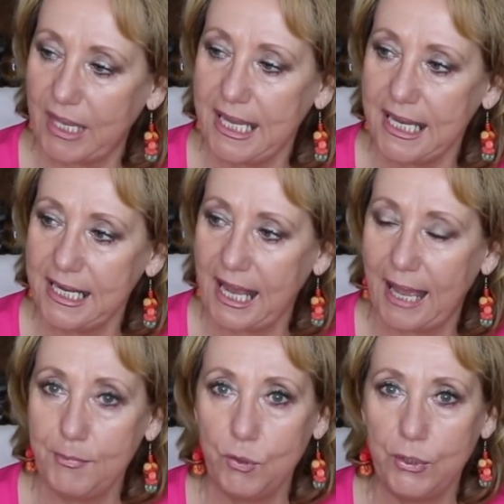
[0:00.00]
and
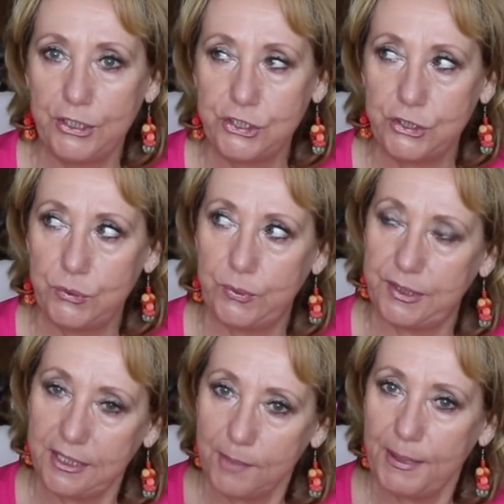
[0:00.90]
I'm going to
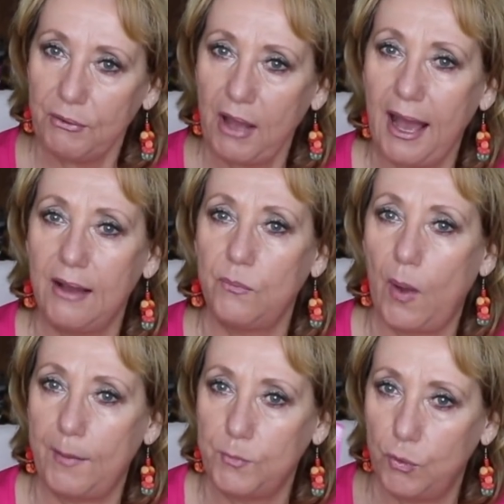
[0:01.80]
think about how
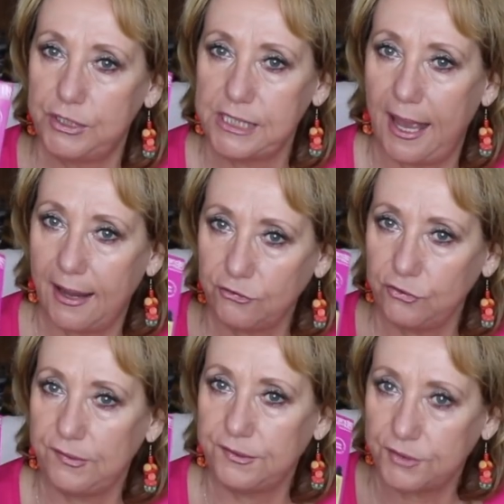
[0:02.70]
I'm going to
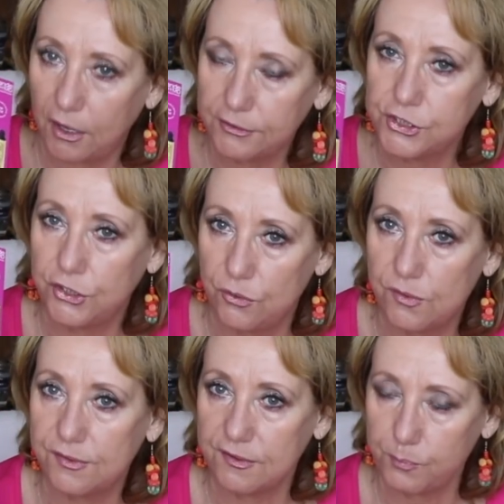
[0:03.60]
actually start to
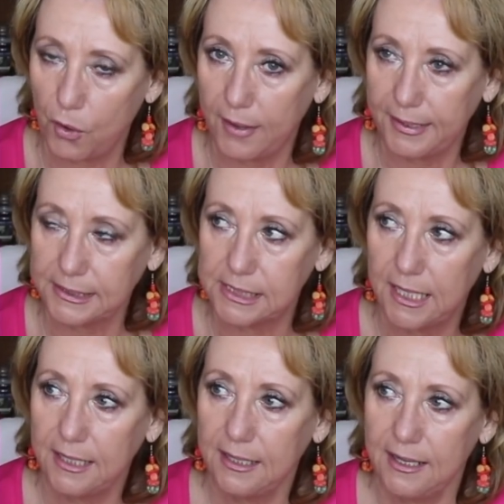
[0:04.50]
use this product
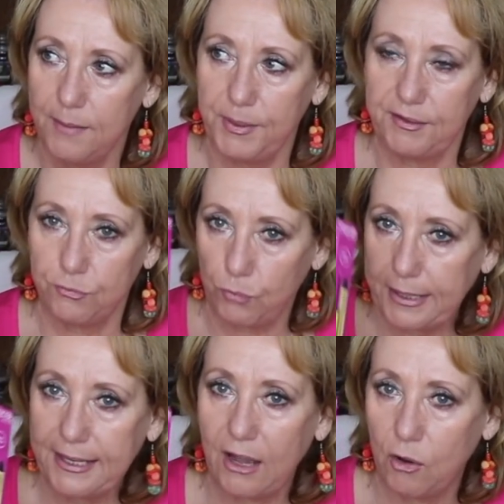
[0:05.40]
because
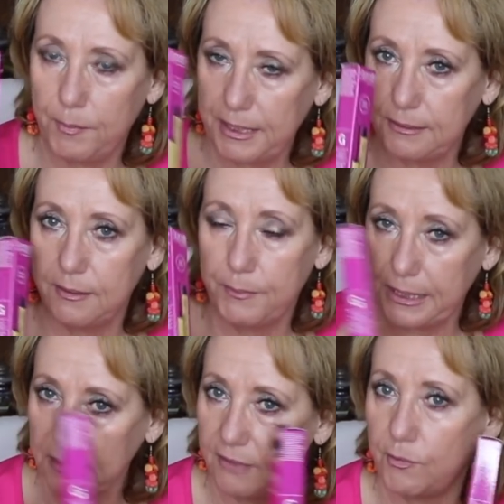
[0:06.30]
right now I'm in the
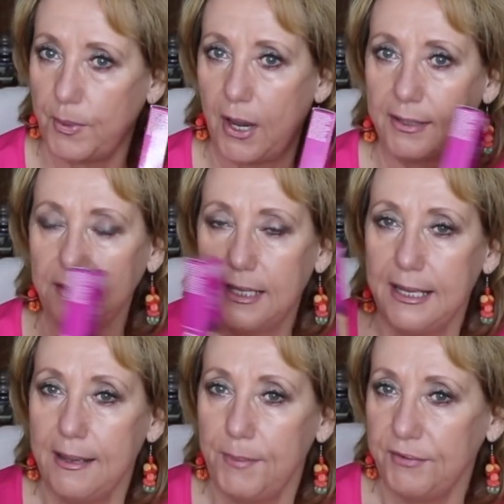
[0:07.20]
middle of a bottle
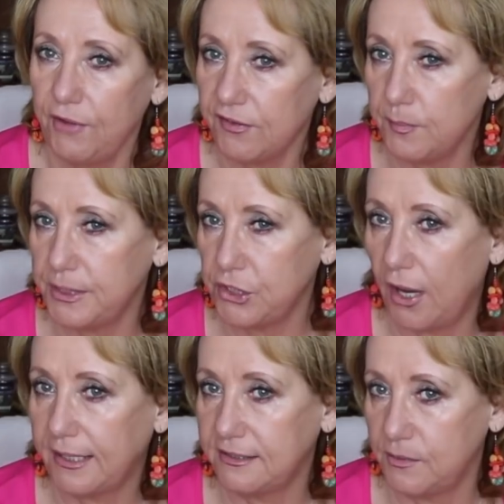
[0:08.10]
but I've also been
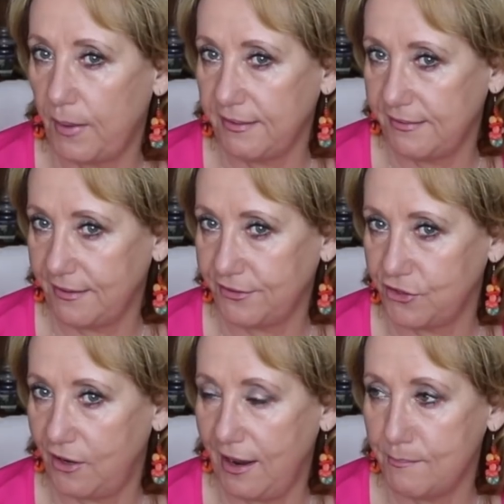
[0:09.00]
talking to my
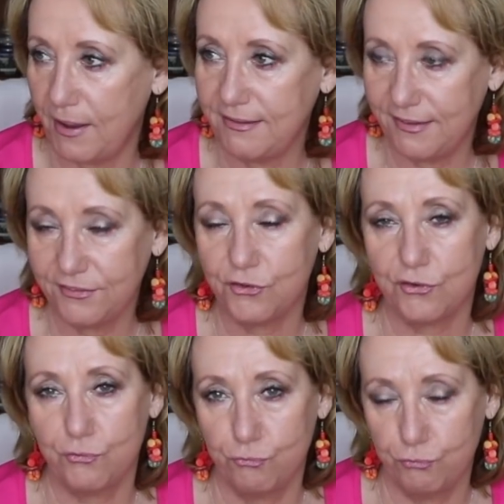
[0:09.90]
sister and my sister
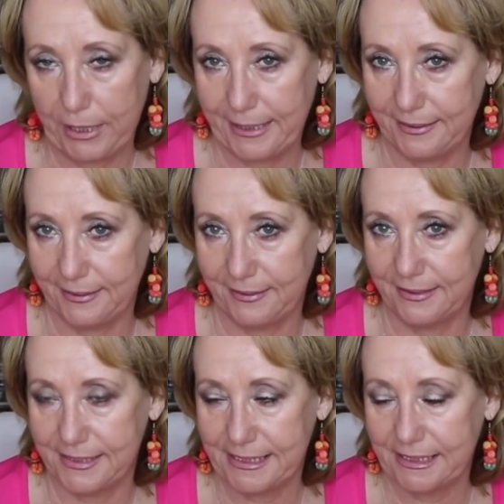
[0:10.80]
is really
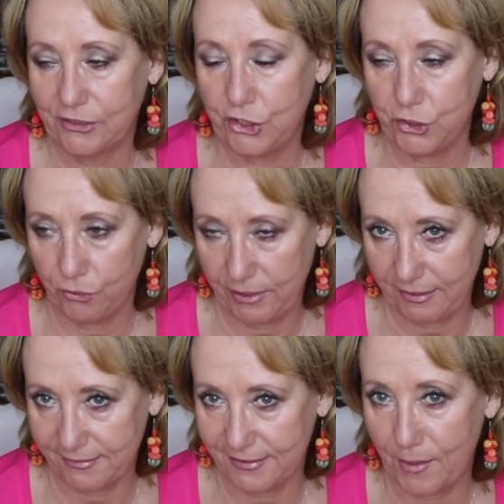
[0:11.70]

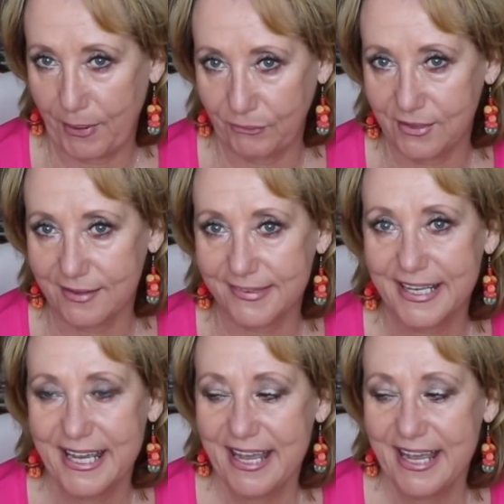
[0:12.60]
curious about this